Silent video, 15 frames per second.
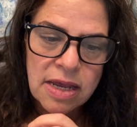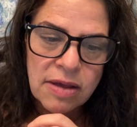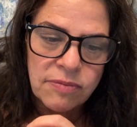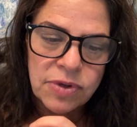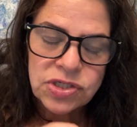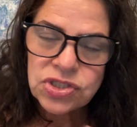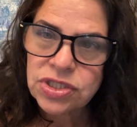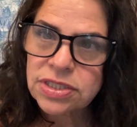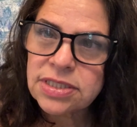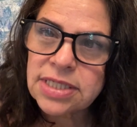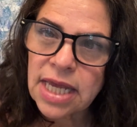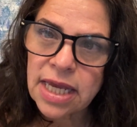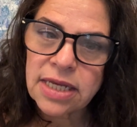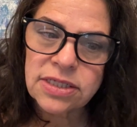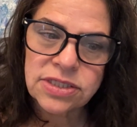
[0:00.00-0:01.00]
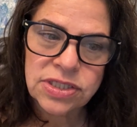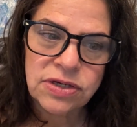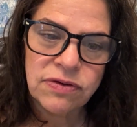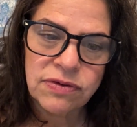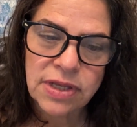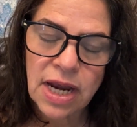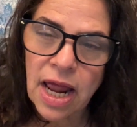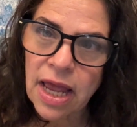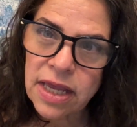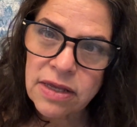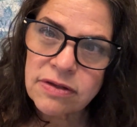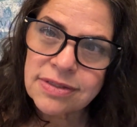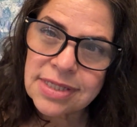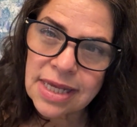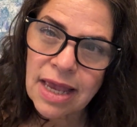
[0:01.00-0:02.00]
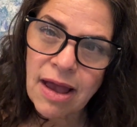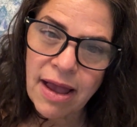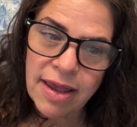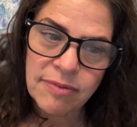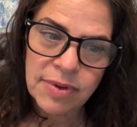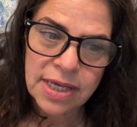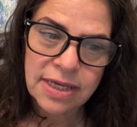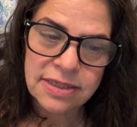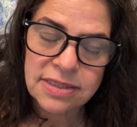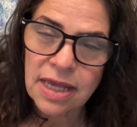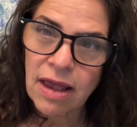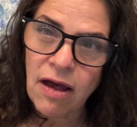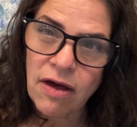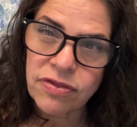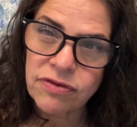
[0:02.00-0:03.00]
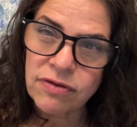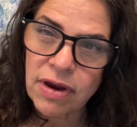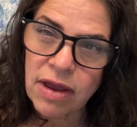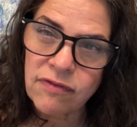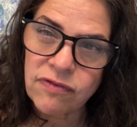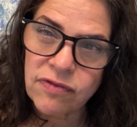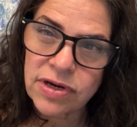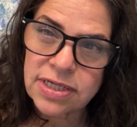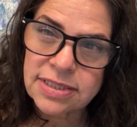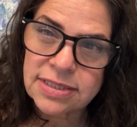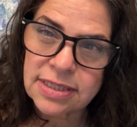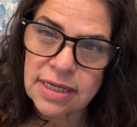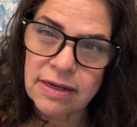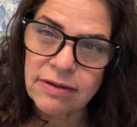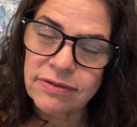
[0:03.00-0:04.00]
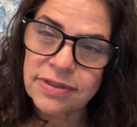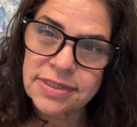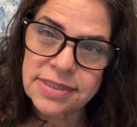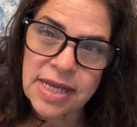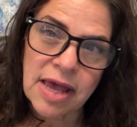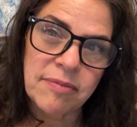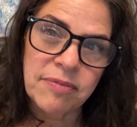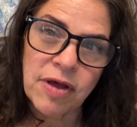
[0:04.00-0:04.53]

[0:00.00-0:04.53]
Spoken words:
but just saying to you that I use AI because I author every single step